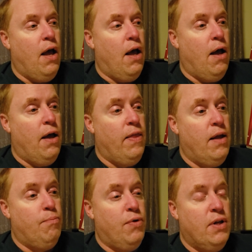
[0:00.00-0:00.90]
Uh, and
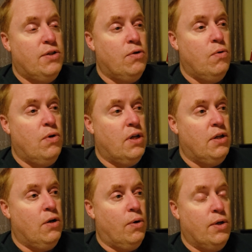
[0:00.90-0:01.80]
then pretty soon,
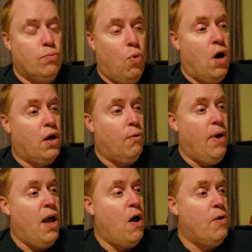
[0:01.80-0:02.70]
you know, he's walking
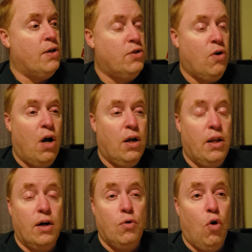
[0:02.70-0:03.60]
around, he's
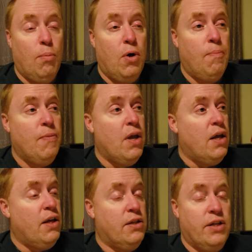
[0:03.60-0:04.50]
talking like normal,
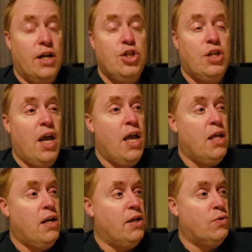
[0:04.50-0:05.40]
he's
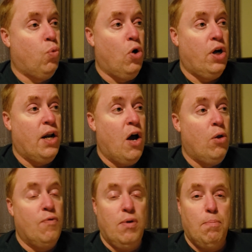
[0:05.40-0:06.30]
educated, he's working out,
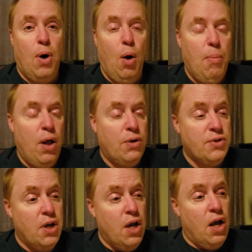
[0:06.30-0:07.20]
lifting barbells.